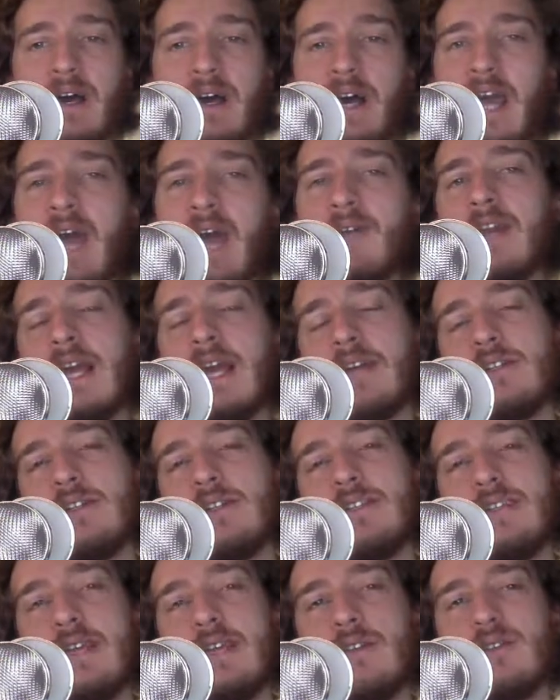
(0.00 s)
I haven't
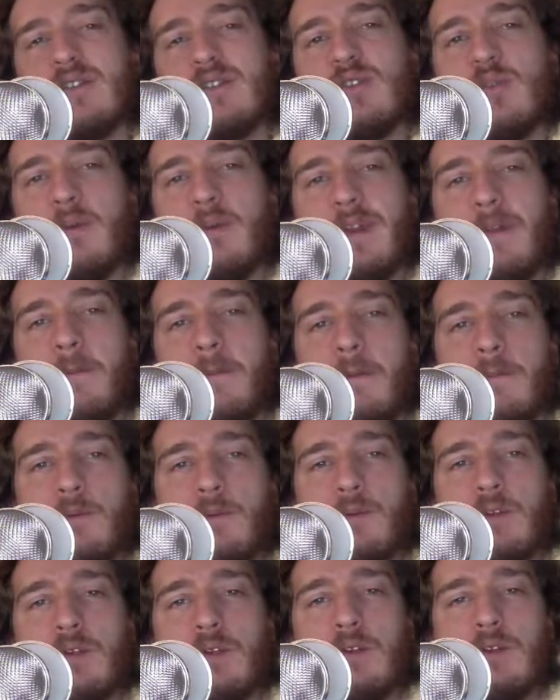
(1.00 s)
actually seen too many
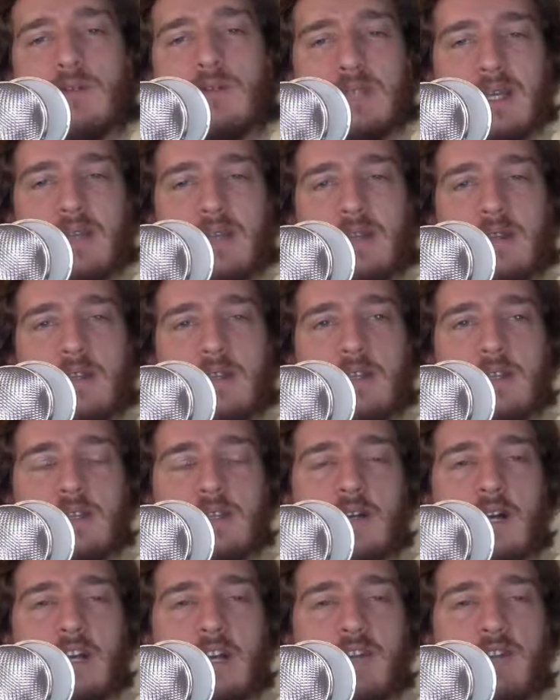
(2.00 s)
people using this
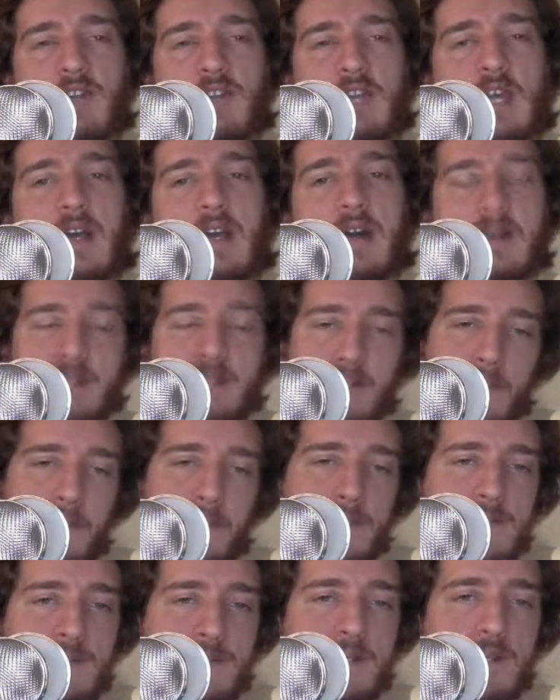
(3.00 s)
kind of thing. I
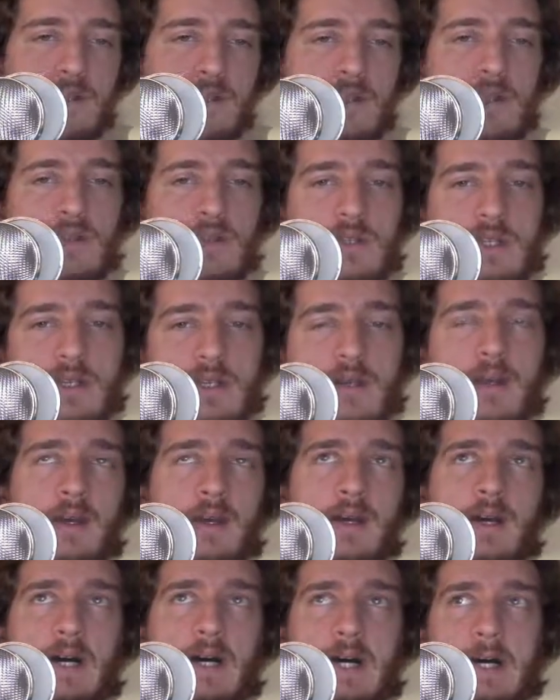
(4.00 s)
suppose you could use it
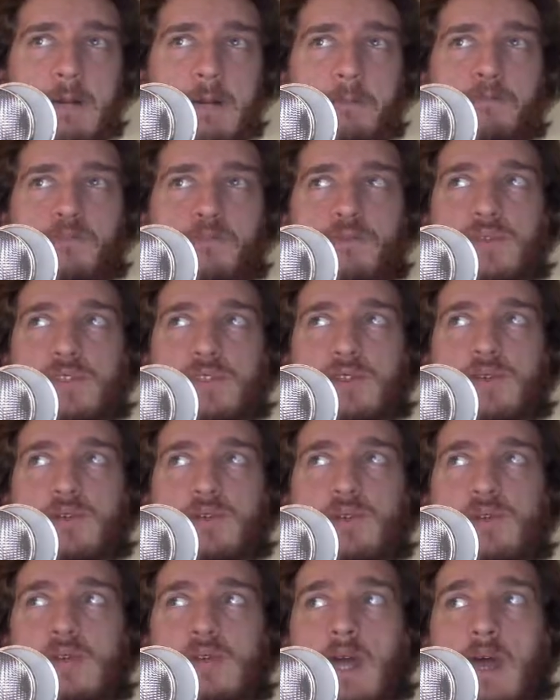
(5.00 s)

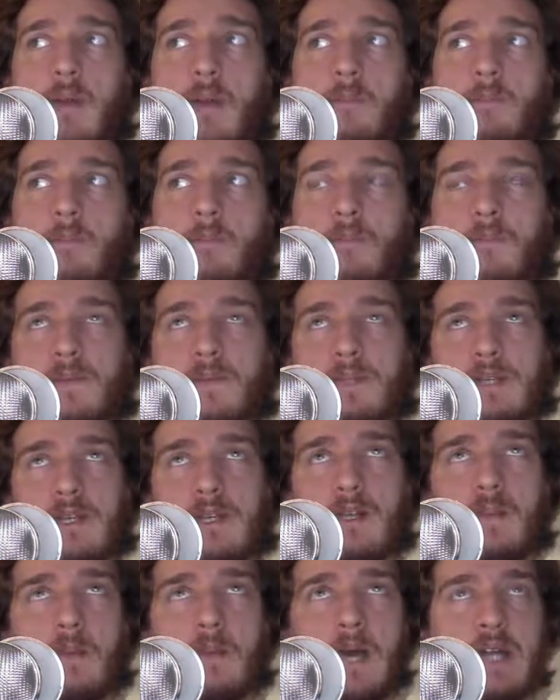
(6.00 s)
to name
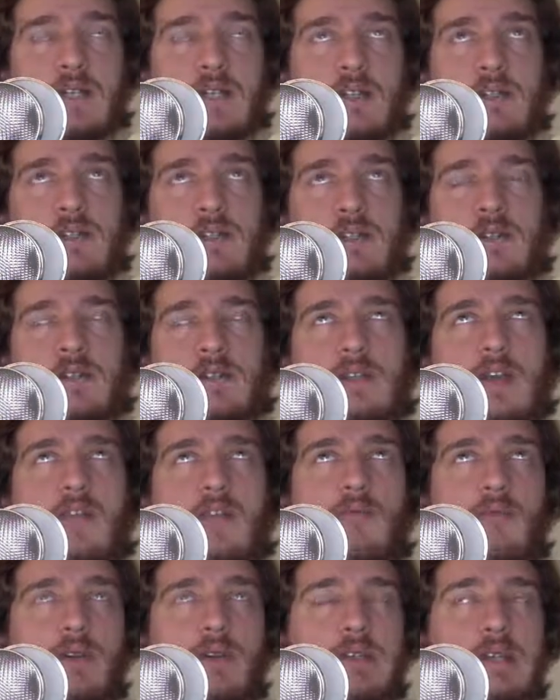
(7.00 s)
particular patches and
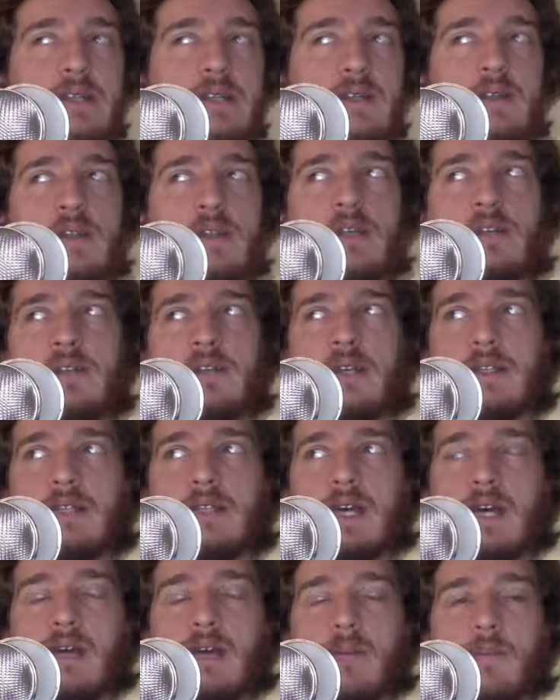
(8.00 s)
save presets and things like
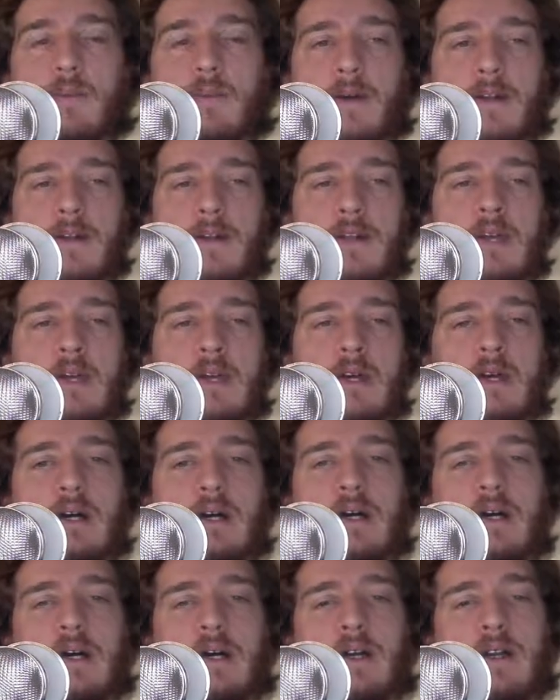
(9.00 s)
that, but
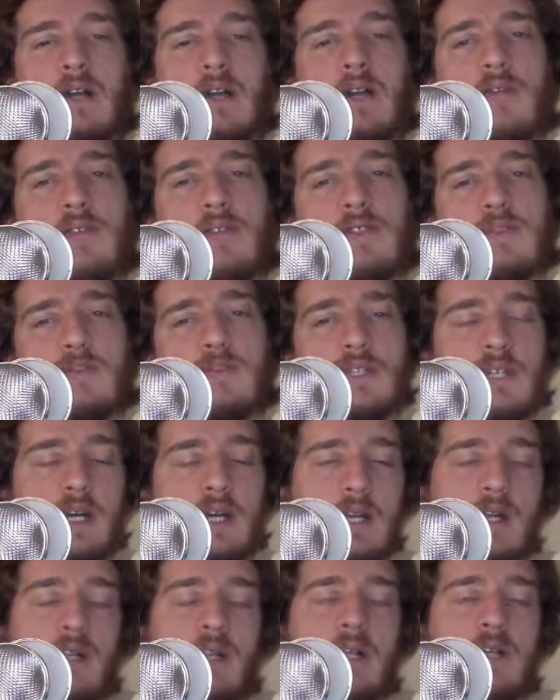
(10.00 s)
Native Instruments
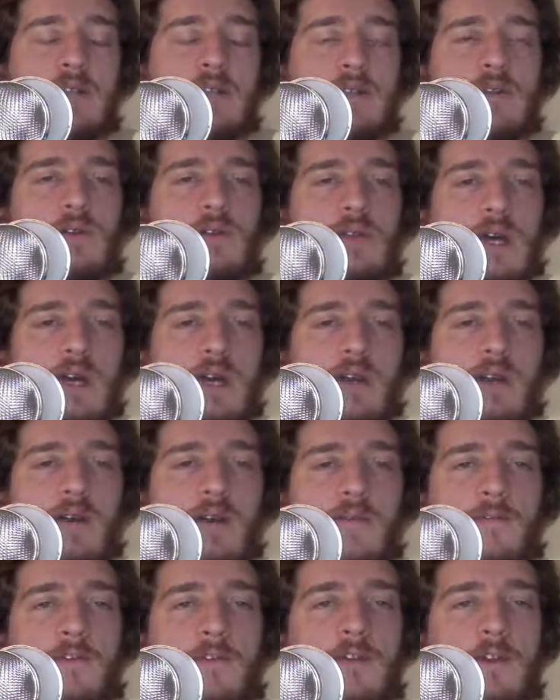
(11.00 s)
kind of allows you to do that
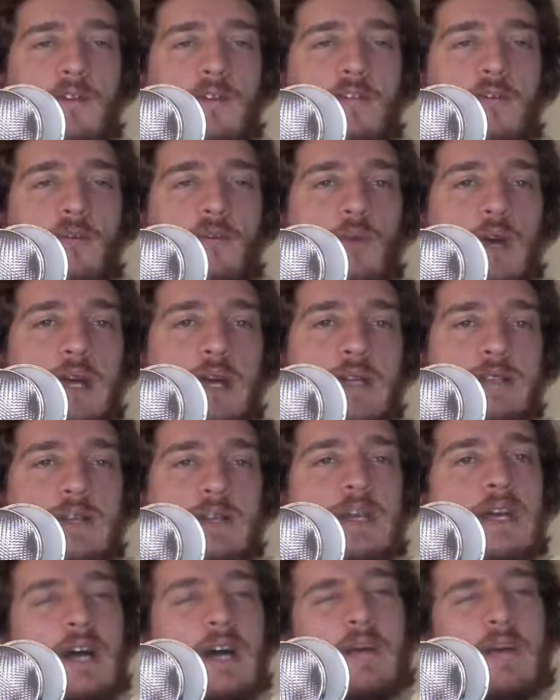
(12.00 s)
a few different ways.